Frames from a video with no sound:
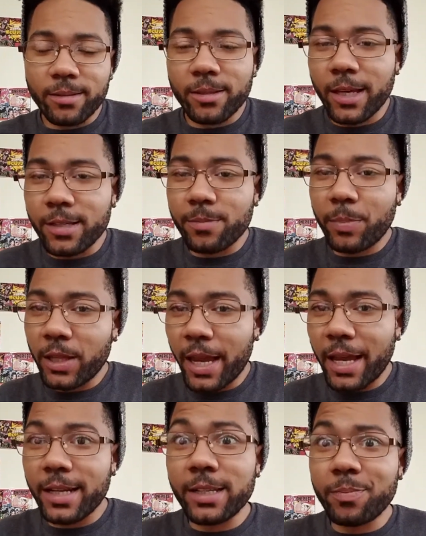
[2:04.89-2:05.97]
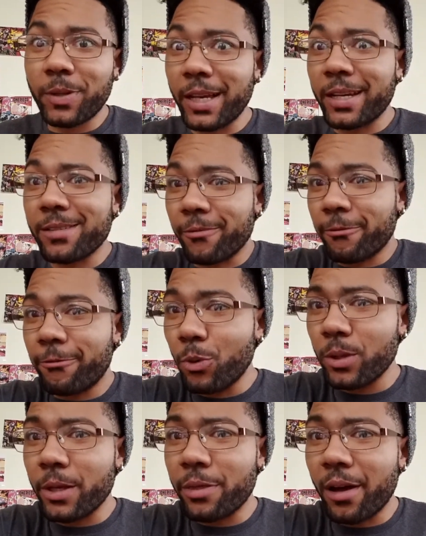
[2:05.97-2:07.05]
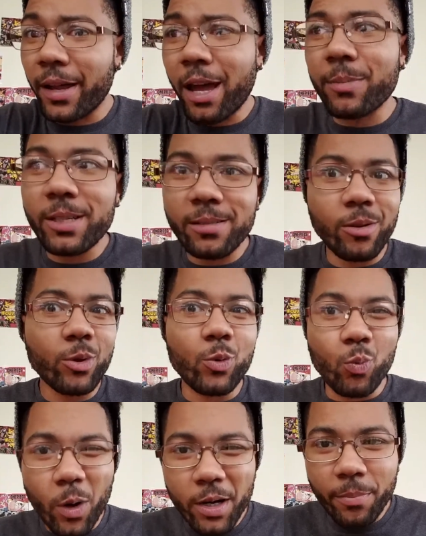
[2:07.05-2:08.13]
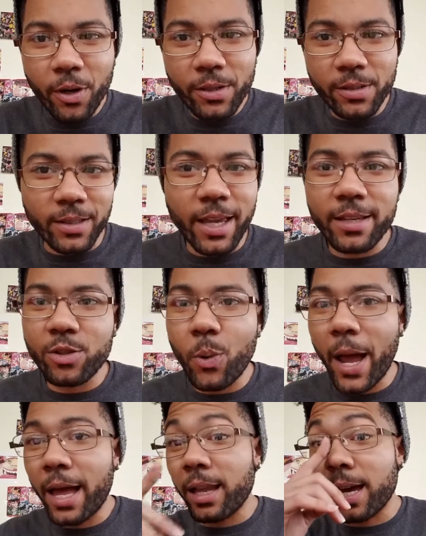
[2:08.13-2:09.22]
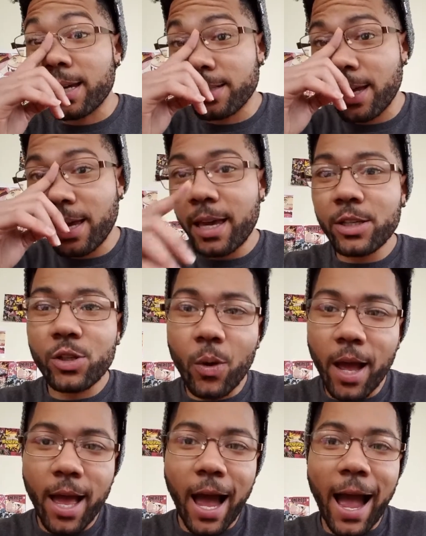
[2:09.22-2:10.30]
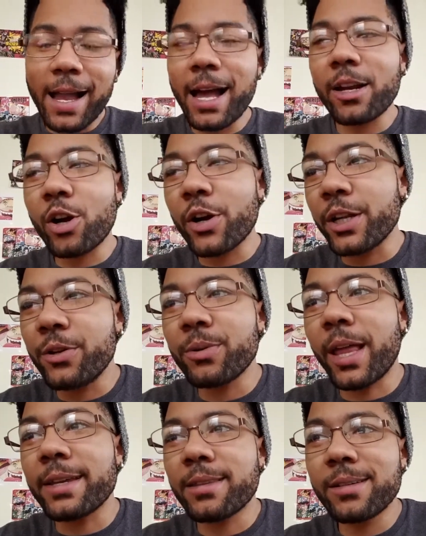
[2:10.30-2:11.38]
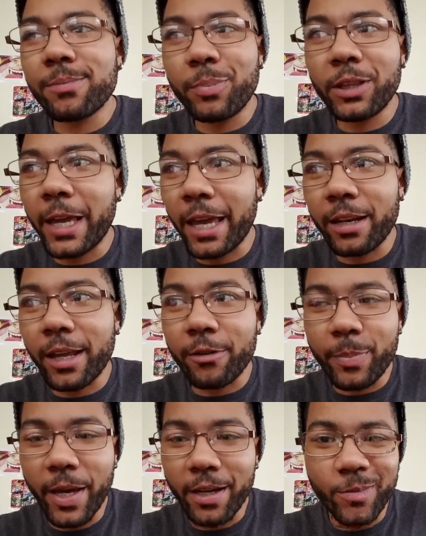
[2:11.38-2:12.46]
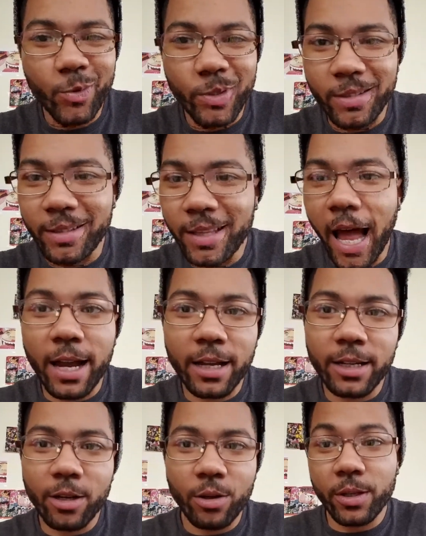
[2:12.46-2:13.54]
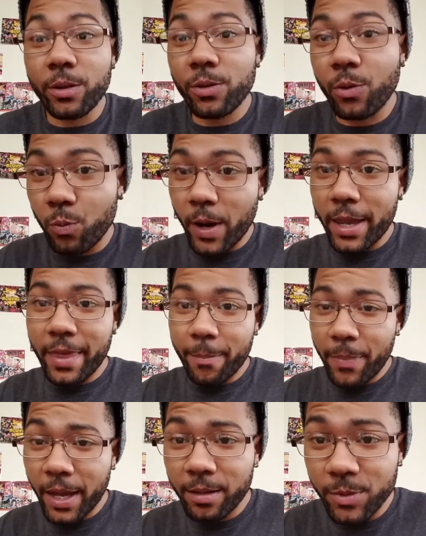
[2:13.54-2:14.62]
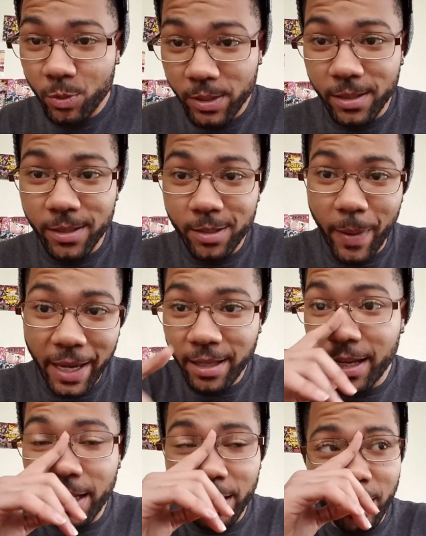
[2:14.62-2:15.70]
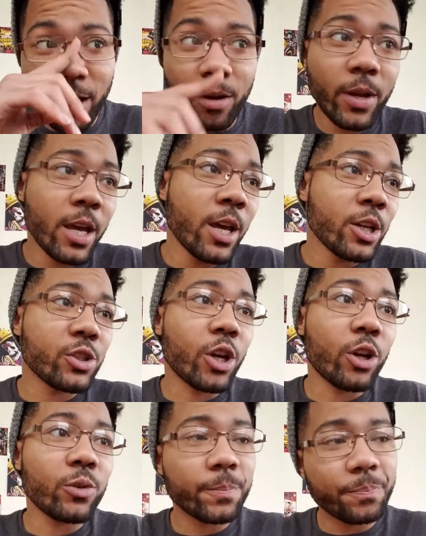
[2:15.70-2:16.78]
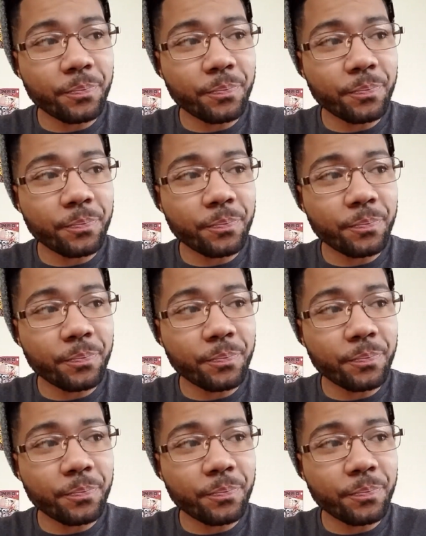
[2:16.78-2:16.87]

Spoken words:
his plan, and his plan isn't fully thought out because he's only one person. He has no allies. So I kind of already knew like this plan of Peckham's was not going to go the way that Peckham's was expecting it to go. So,